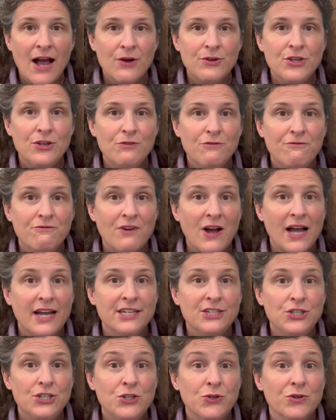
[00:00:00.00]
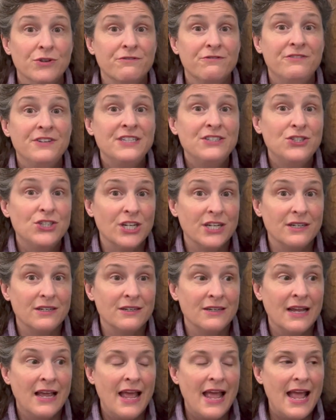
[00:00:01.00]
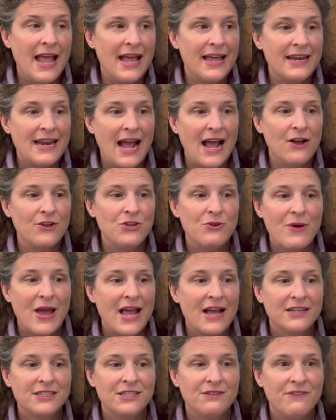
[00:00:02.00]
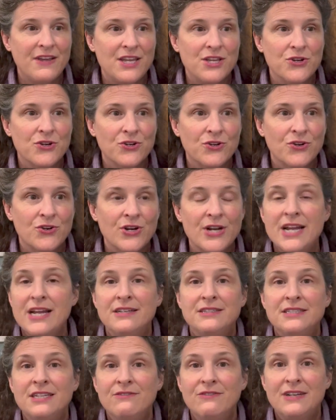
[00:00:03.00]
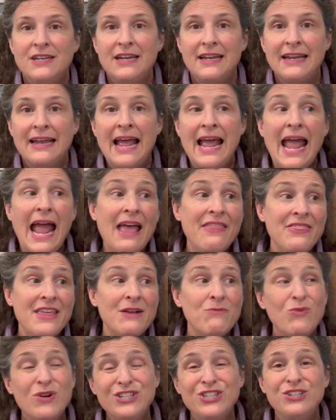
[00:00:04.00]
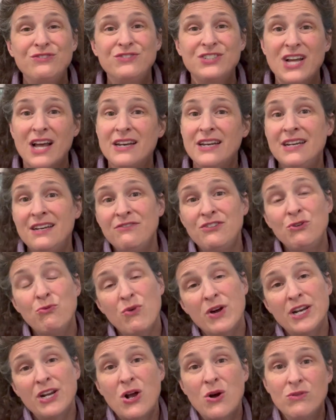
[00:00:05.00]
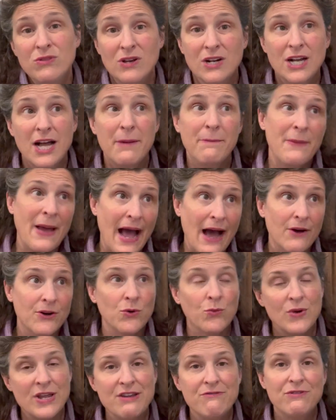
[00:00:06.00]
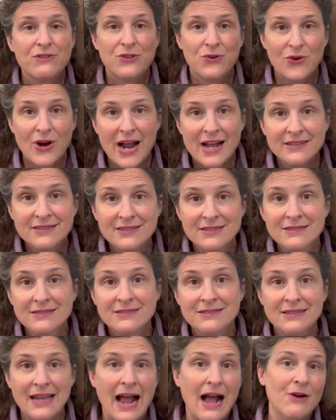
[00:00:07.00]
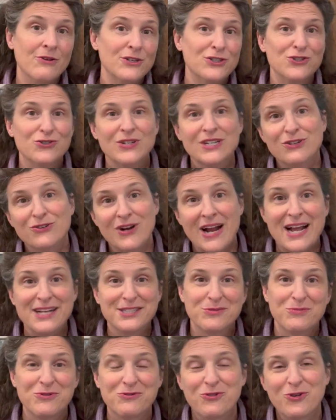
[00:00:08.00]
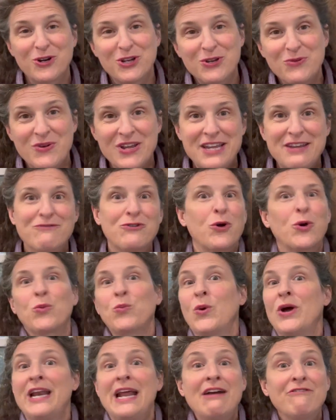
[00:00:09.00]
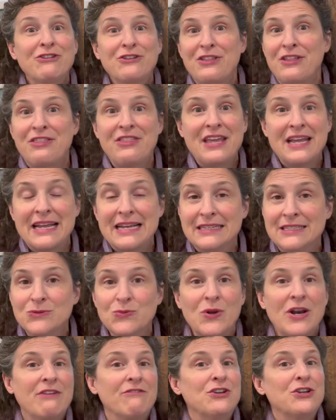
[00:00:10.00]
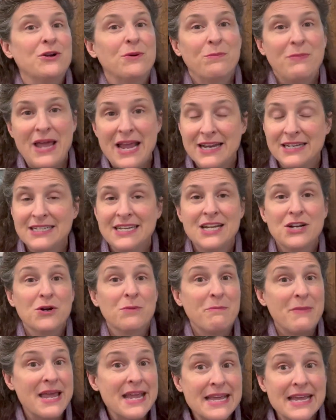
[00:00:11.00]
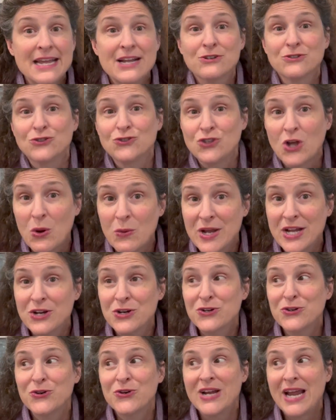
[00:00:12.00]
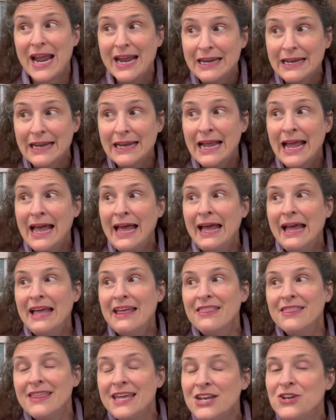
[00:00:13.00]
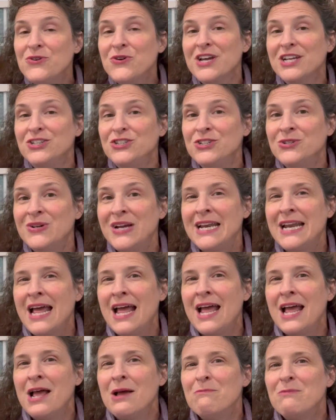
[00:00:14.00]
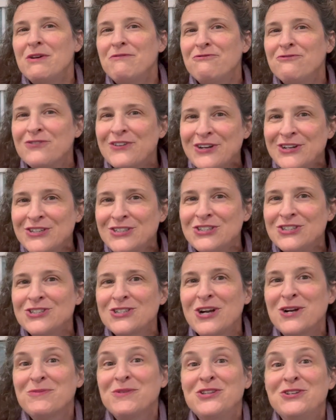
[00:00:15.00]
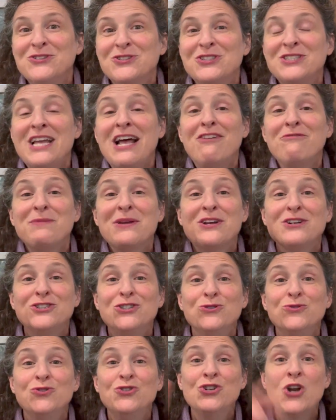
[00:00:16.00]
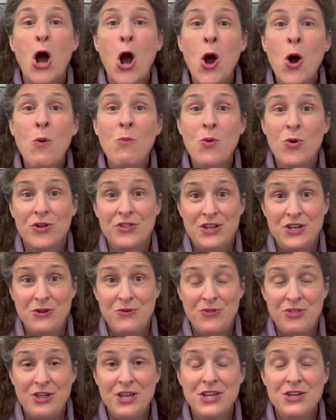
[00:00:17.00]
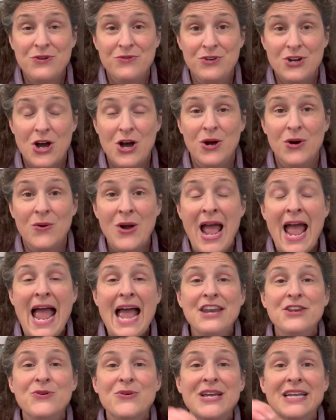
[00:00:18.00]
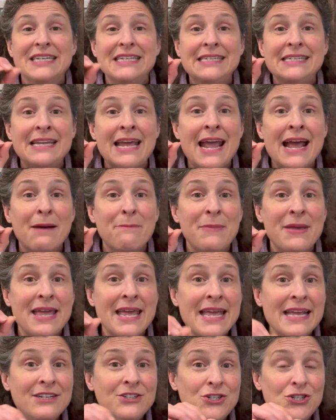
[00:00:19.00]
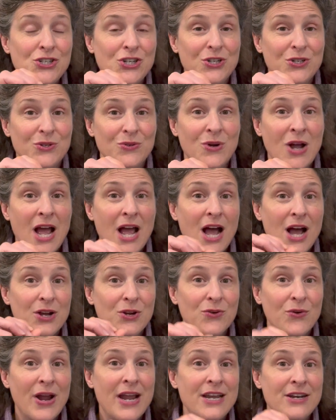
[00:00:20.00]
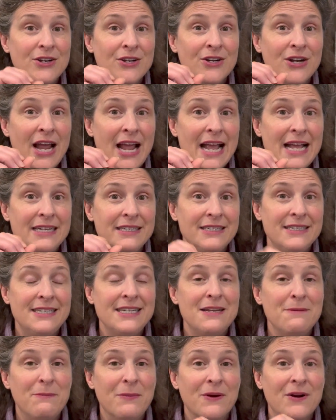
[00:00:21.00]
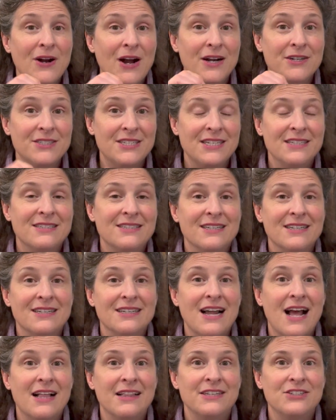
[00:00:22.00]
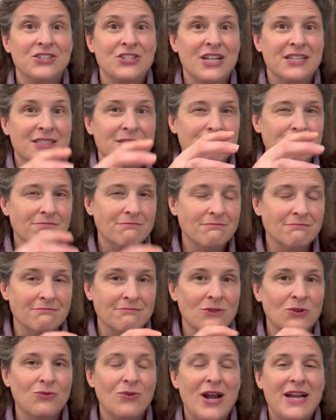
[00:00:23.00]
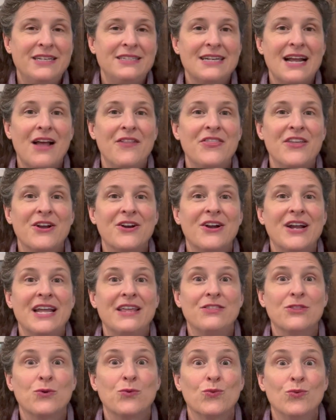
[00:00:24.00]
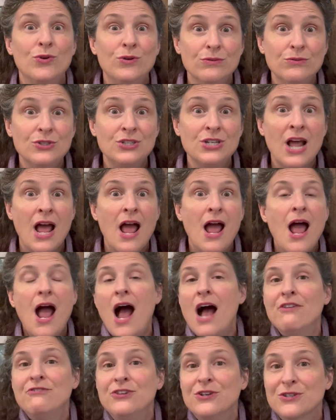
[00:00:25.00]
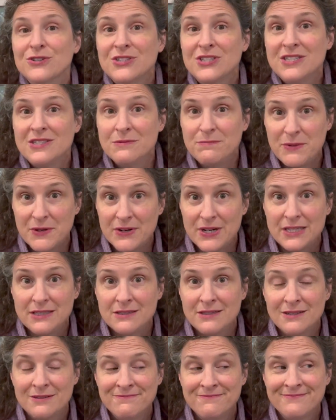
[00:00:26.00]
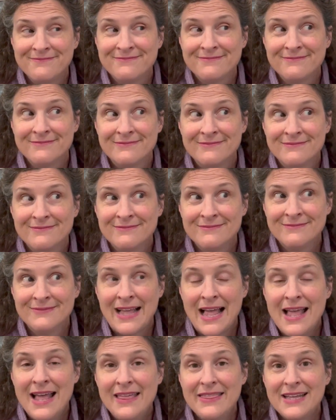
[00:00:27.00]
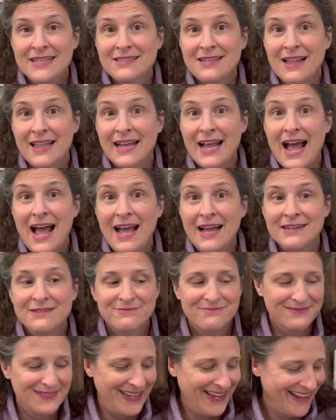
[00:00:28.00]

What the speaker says: you find your vision and how you activate your creativity. And then once you've done it, if you want to go look up how to weave with grasses, how to treat grass before you weave, or whatever the thing is, whatever you're painting or making or sewing or creating, then you can do it. But first, start with yourself because you know more than you think you know, and you can tap into a greater and deeper artistic knowledge that's right down there in the root of your spirit. That's all I got.